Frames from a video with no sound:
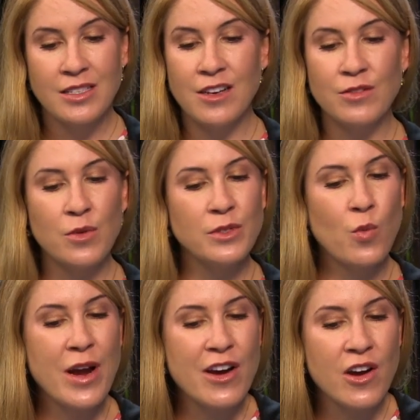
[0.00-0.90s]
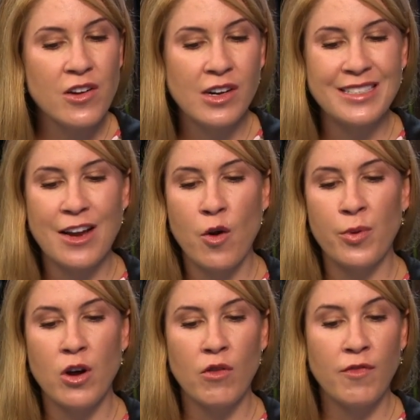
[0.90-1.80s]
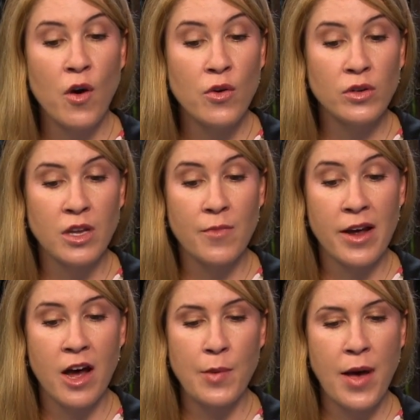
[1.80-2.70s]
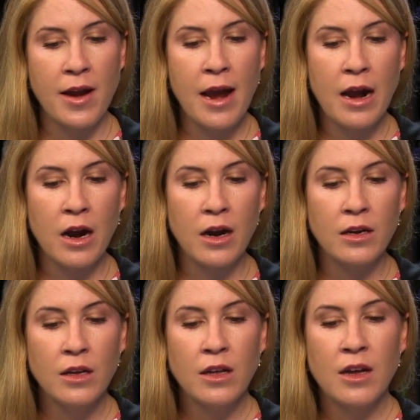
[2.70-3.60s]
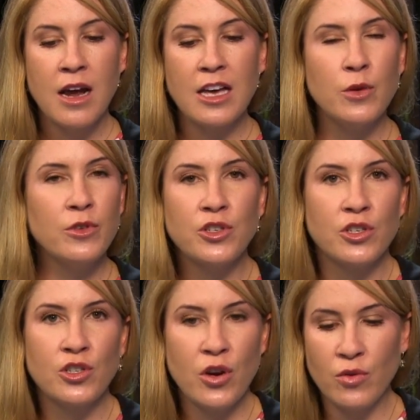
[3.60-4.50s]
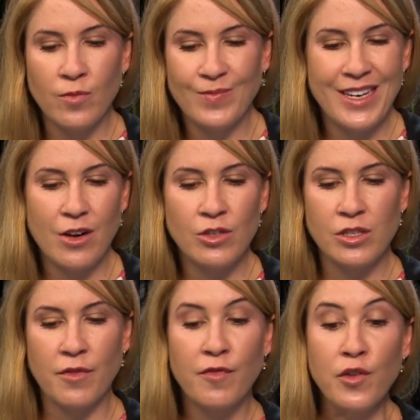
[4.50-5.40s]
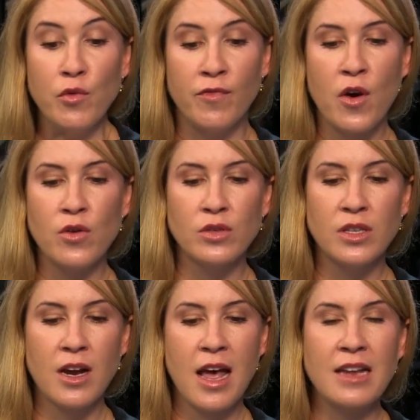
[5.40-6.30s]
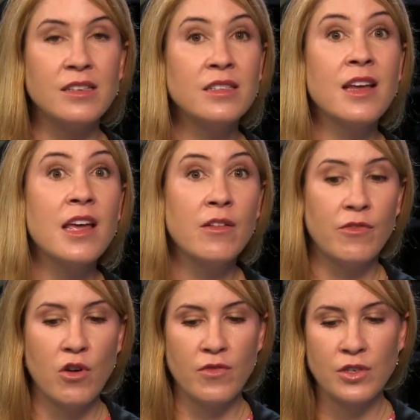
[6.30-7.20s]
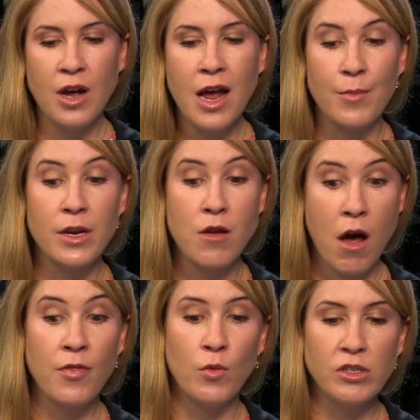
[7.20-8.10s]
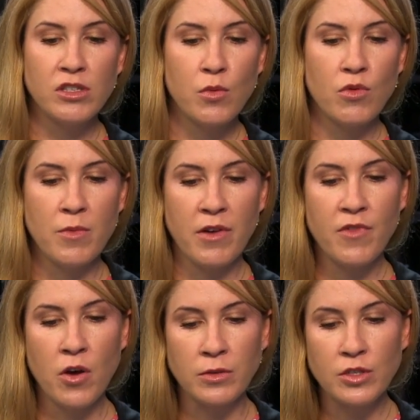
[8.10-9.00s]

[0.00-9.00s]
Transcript: Said it was always weird because I'd open up photos on my iPad Air and it would just show, you know, just a few photos that I had saved over time, but not the ones that were on my phone.